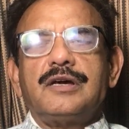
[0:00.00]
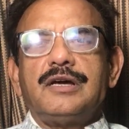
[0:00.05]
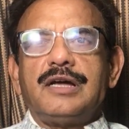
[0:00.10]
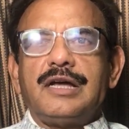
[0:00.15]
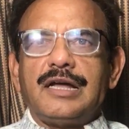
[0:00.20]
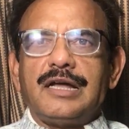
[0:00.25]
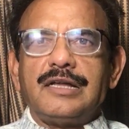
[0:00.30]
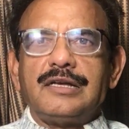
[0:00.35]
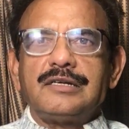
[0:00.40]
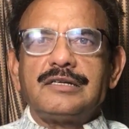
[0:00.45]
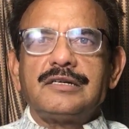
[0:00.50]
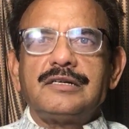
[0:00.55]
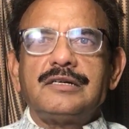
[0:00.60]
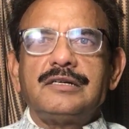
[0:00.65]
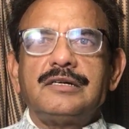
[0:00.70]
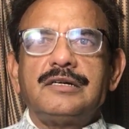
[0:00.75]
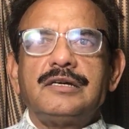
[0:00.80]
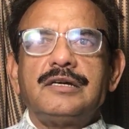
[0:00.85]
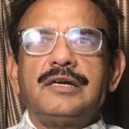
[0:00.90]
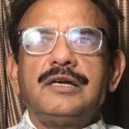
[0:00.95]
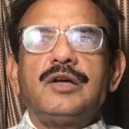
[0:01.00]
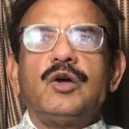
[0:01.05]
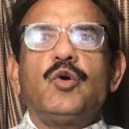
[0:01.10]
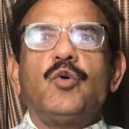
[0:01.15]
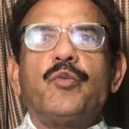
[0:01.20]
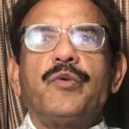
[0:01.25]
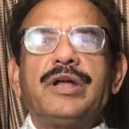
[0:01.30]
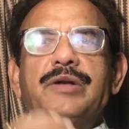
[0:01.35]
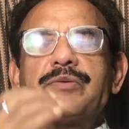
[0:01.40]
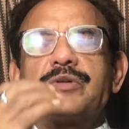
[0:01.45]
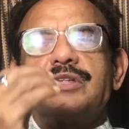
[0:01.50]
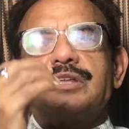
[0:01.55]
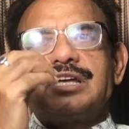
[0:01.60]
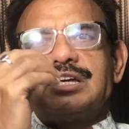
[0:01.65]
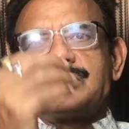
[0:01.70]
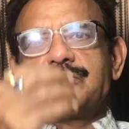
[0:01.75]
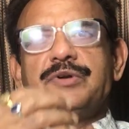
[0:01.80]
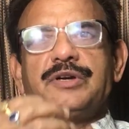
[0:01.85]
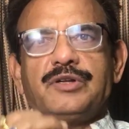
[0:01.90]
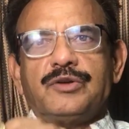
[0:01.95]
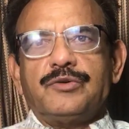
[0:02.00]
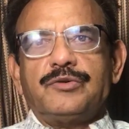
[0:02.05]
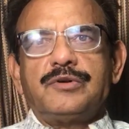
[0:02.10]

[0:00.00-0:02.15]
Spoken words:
and wait for the next video.